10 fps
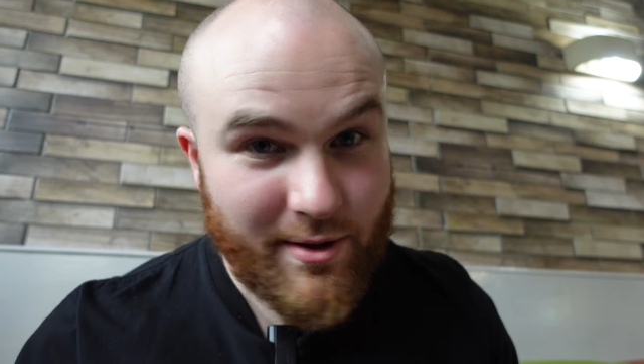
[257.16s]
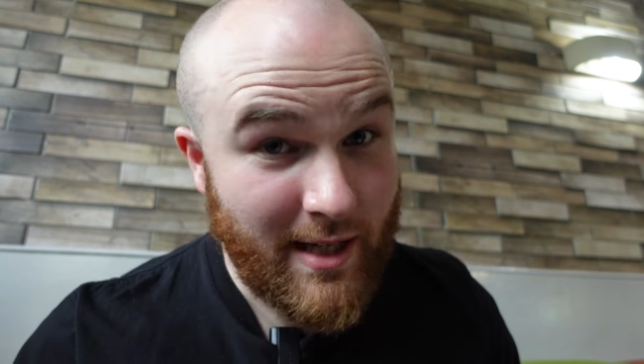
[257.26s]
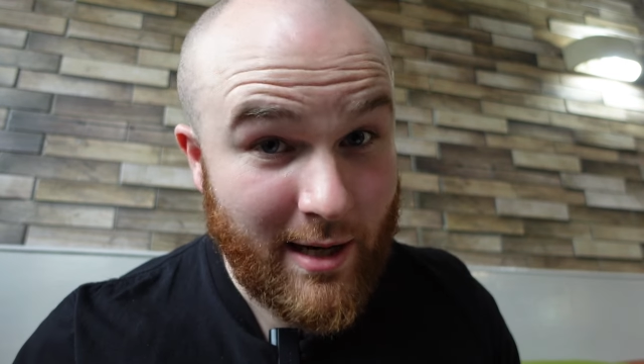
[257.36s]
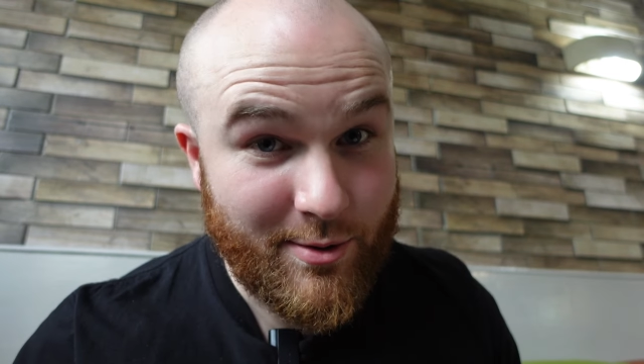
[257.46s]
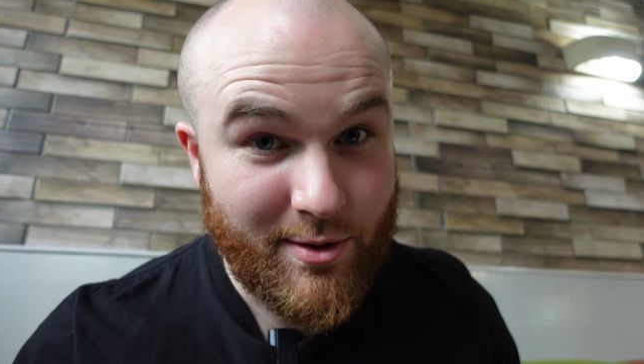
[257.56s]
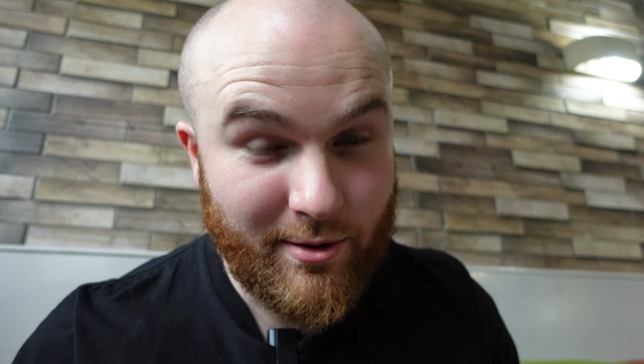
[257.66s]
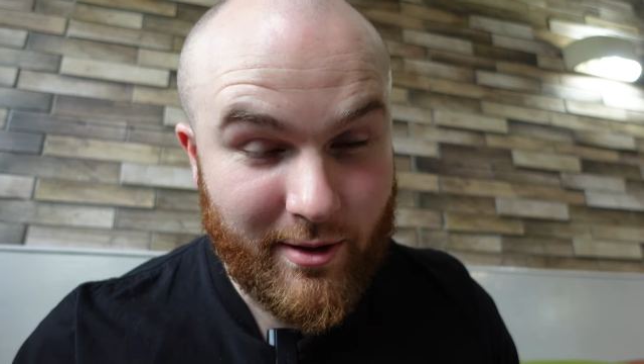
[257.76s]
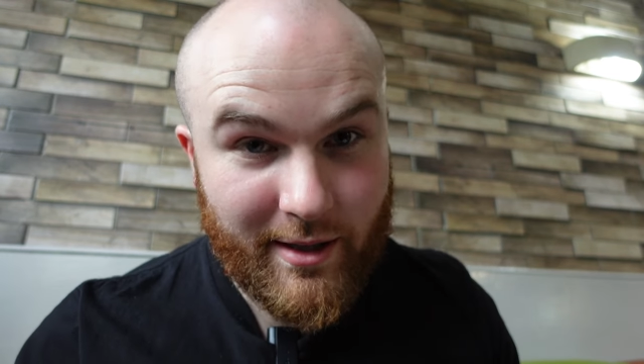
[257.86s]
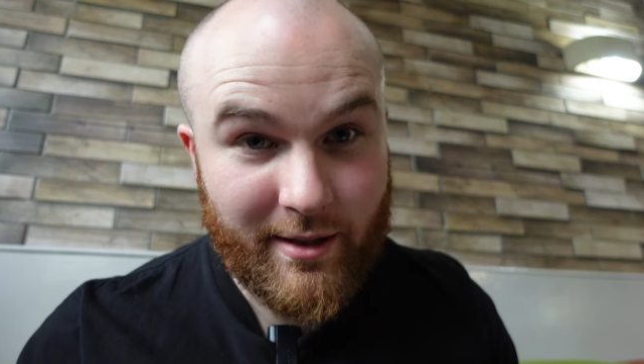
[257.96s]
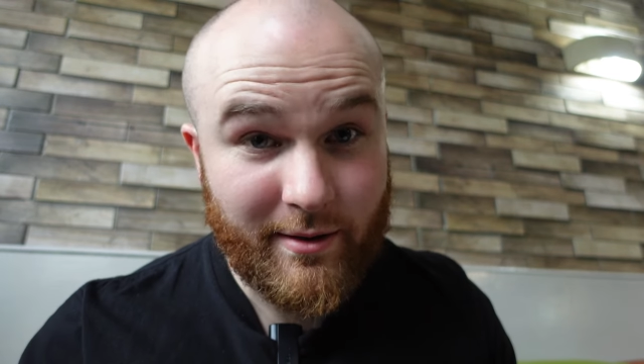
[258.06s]
looks
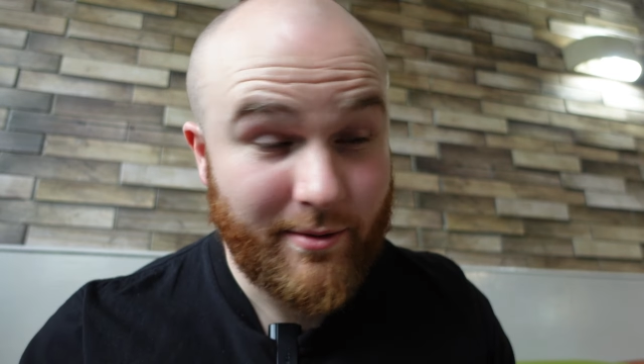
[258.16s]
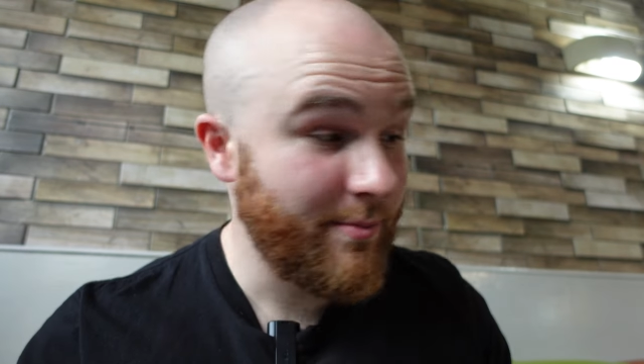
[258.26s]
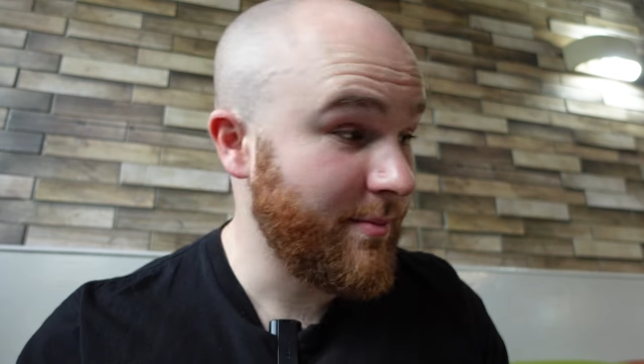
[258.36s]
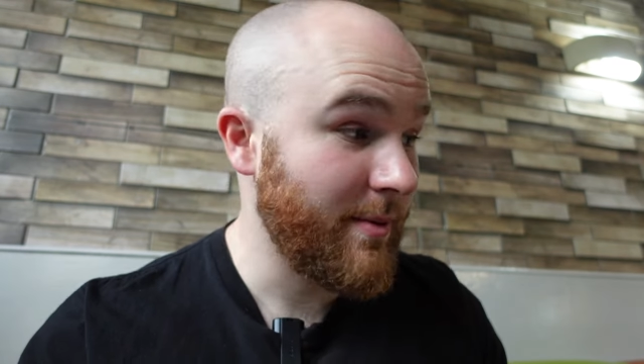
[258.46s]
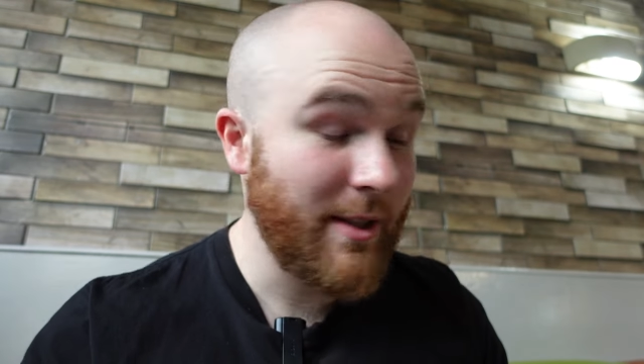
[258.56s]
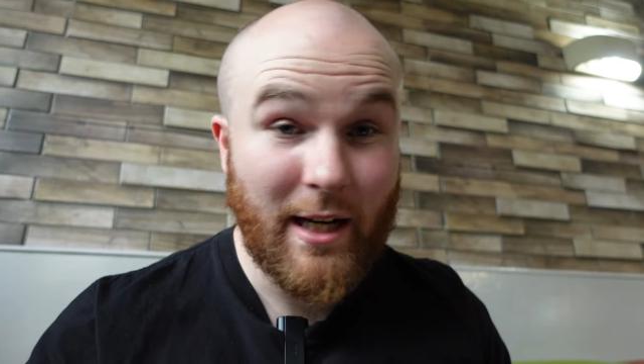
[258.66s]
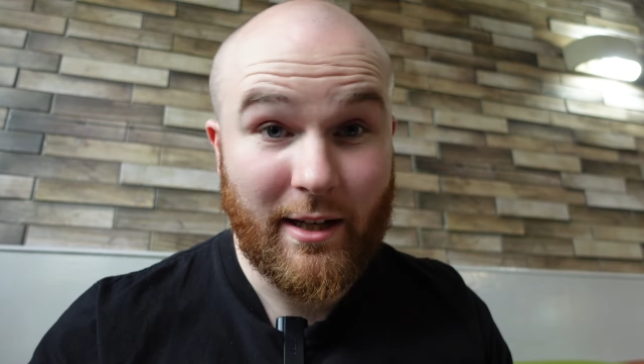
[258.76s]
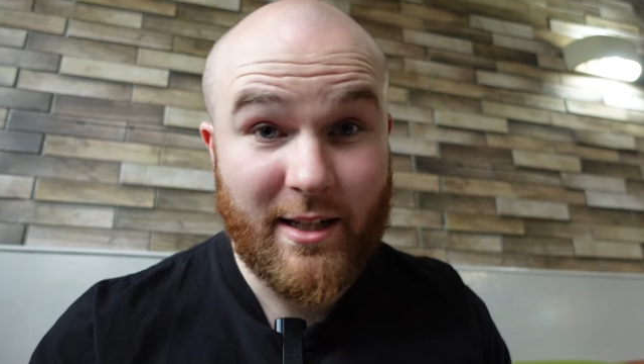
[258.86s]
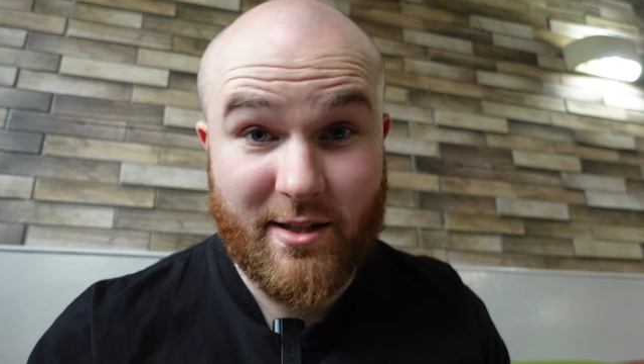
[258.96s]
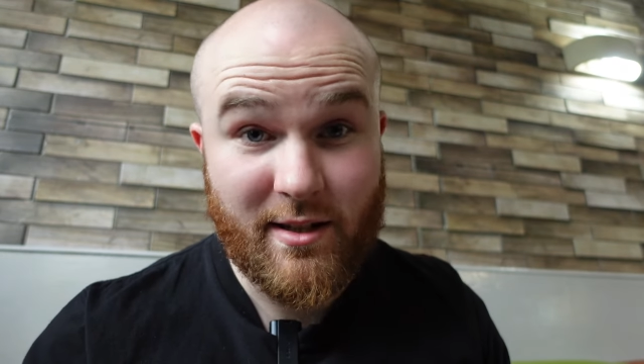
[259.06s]
absolutely
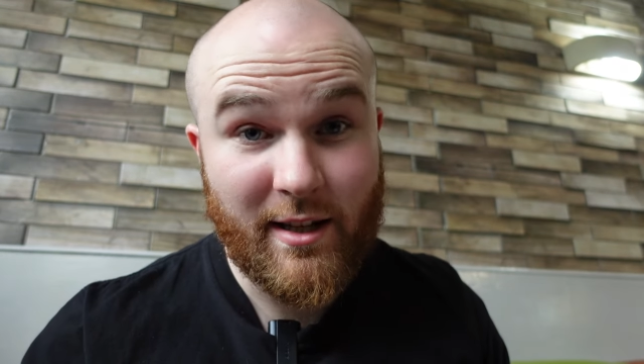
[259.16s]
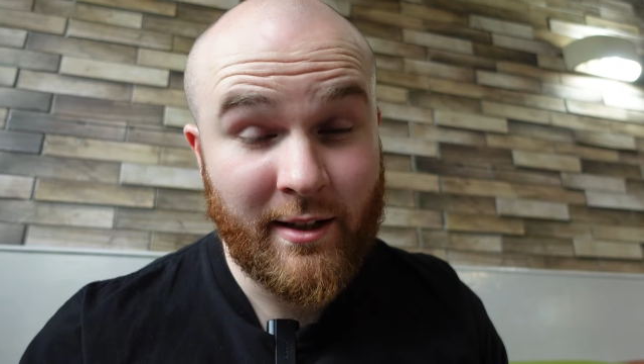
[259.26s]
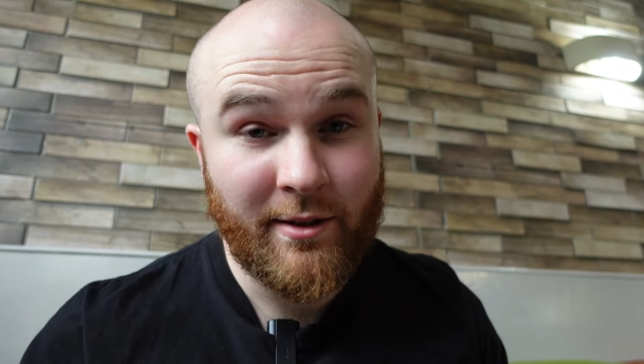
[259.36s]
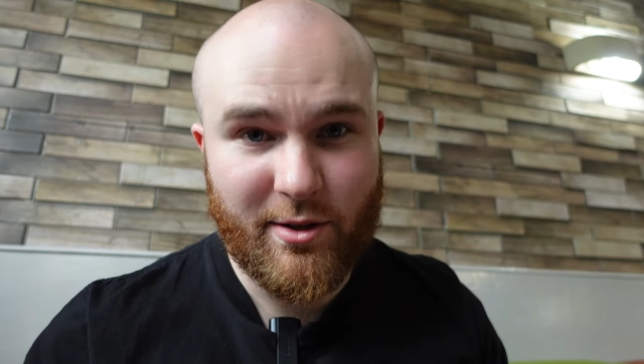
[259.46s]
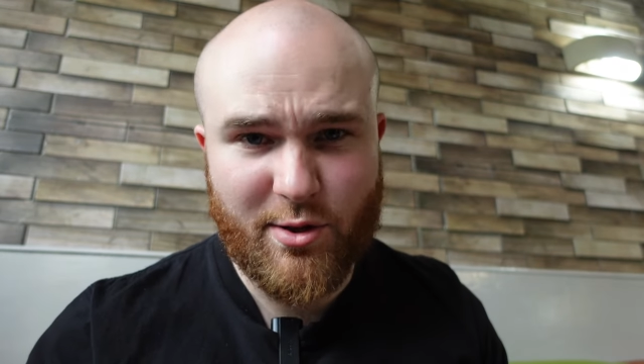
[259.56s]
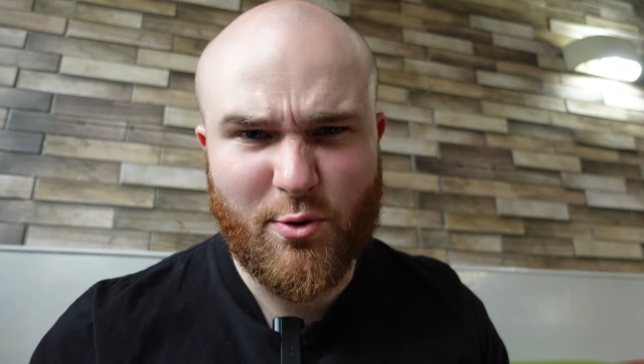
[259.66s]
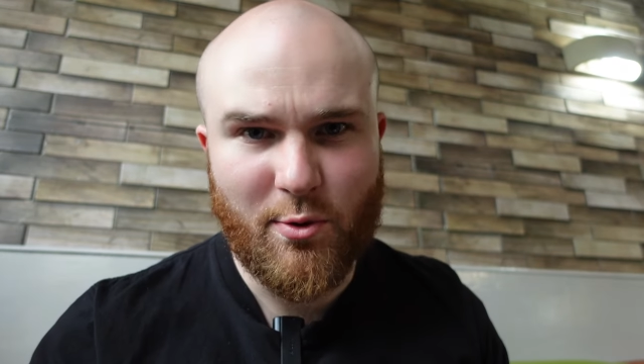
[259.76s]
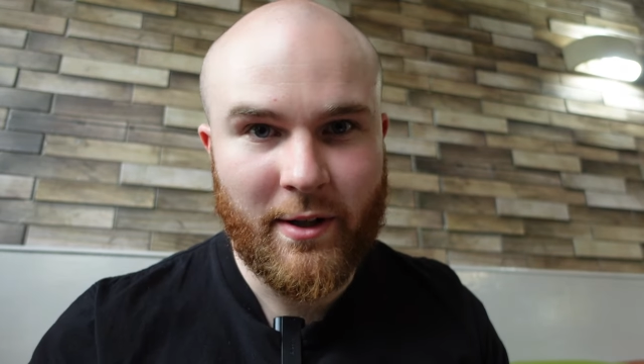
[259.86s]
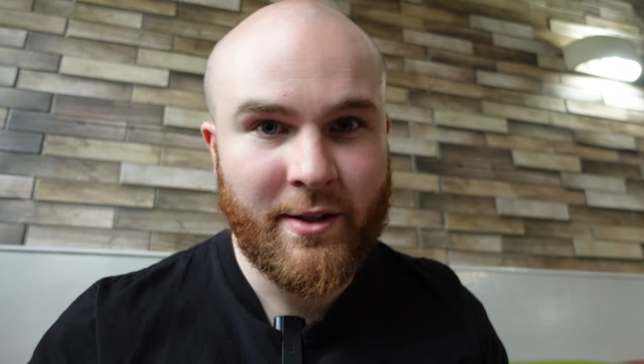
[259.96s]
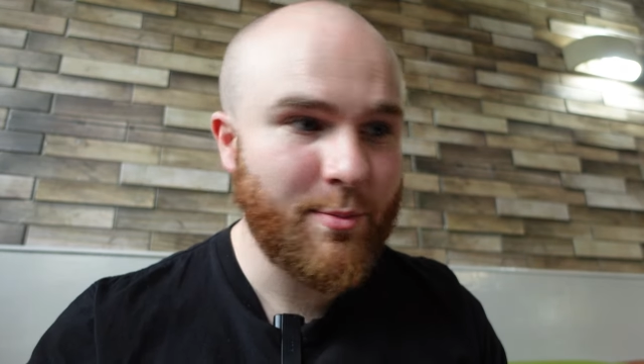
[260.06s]
insane as
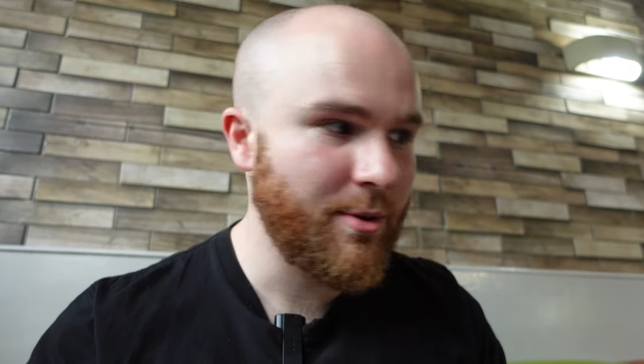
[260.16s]
always,